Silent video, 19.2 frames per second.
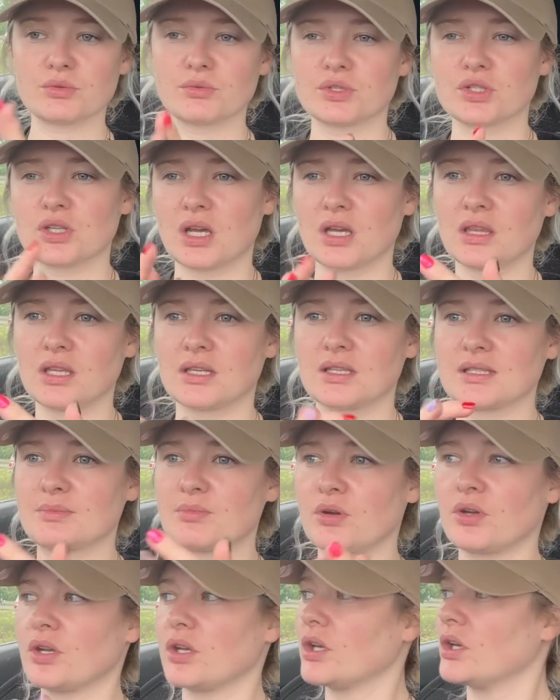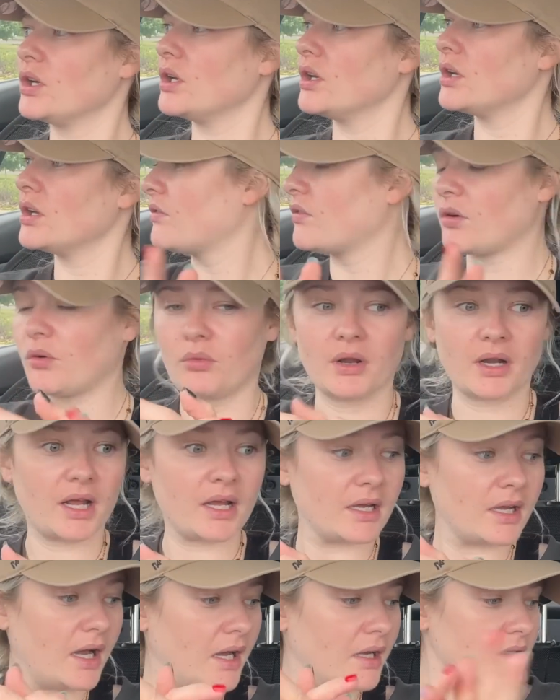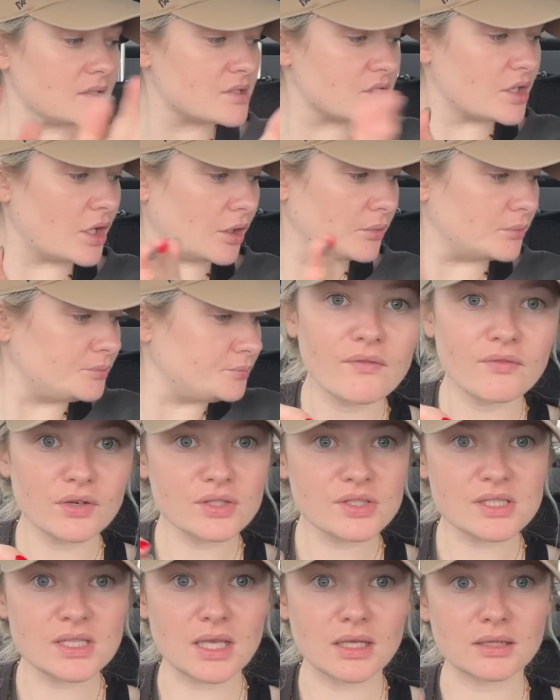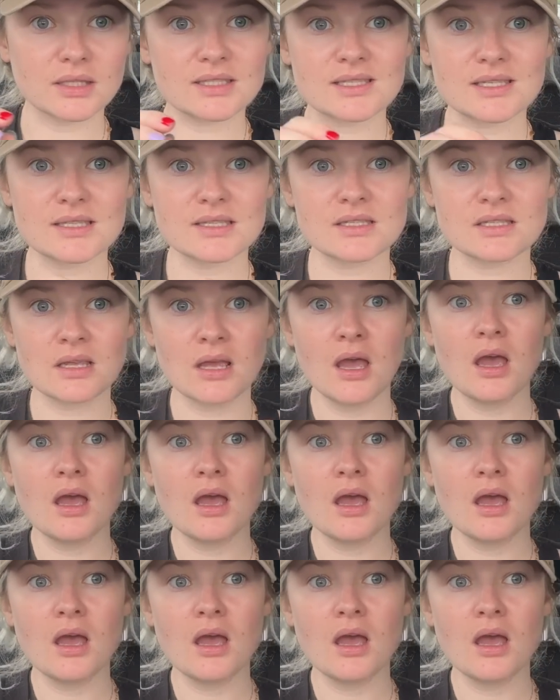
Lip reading: which I think is pretty good for what I got. So first thing, this is